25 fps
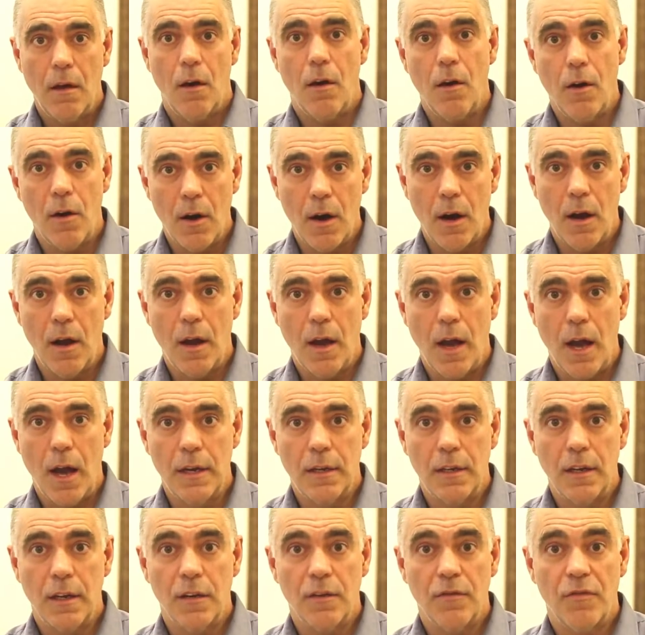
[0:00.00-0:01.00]
are
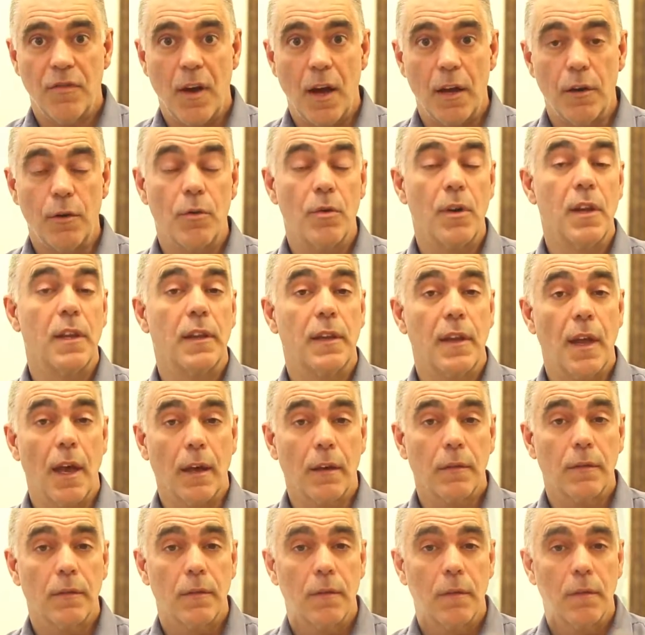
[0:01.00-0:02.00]
identified or
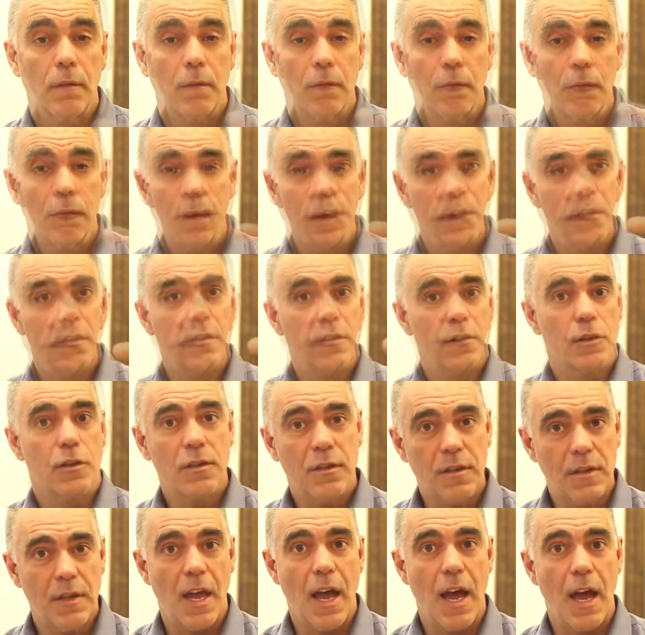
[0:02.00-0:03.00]
indexed.
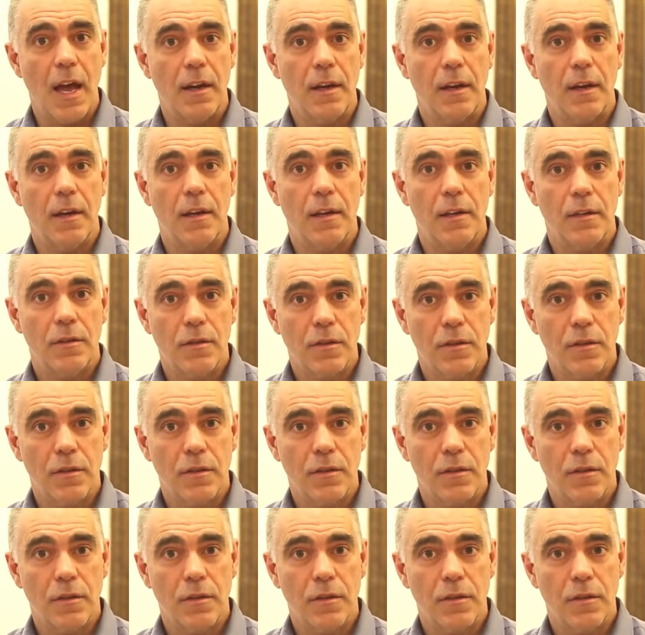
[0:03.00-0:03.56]
Just that